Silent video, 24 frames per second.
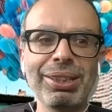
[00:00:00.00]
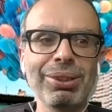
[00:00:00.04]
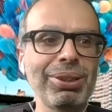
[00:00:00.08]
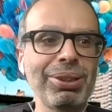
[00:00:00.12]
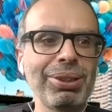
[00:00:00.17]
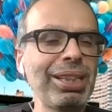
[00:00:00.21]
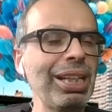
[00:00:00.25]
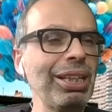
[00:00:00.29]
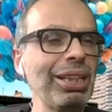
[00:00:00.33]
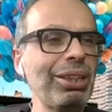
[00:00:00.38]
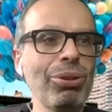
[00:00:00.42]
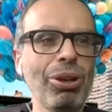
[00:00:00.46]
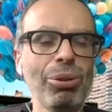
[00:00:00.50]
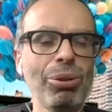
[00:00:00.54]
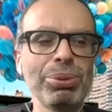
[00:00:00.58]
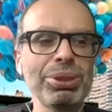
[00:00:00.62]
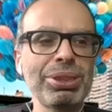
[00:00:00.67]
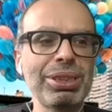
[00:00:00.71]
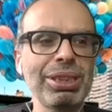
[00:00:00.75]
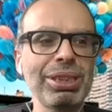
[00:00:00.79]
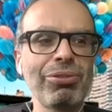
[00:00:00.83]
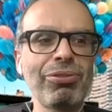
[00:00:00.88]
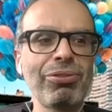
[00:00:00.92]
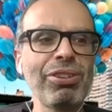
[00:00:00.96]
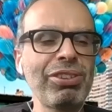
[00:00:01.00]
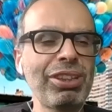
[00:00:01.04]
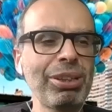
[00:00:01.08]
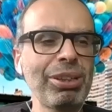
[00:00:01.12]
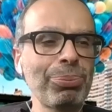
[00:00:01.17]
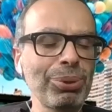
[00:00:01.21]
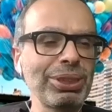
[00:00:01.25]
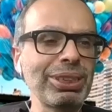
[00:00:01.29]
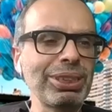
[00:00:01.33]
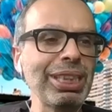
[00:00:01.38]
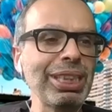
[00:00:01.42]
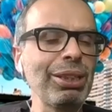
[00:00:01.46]
get to almost
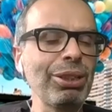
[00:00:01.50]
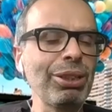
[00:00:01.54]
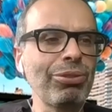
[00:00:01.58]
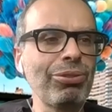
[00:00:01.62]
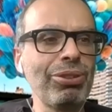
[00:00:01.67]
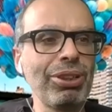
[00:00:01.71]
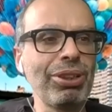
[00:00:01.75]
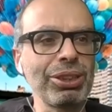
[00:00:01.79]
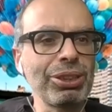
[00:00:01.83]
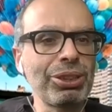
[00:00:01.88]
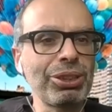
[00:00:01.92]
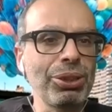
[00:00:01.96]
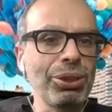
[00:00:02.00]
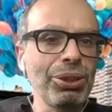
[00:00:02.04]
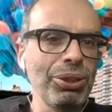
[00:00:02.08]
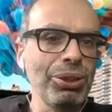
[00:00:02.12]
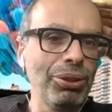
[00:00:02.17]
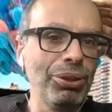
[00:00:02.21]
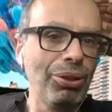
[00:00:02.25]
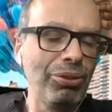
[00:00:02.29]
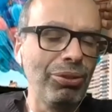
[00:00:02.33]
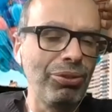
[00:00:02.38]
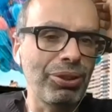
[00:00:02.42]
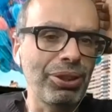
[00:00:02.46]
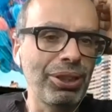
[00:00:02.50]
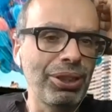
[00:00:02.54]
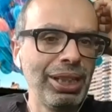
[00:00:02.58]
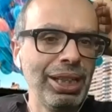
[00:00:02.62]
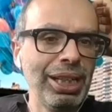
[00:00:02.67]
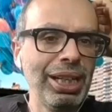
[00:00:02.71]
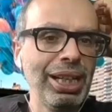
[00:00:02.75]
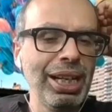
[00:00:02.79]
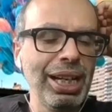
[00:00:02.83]
50% of our turnover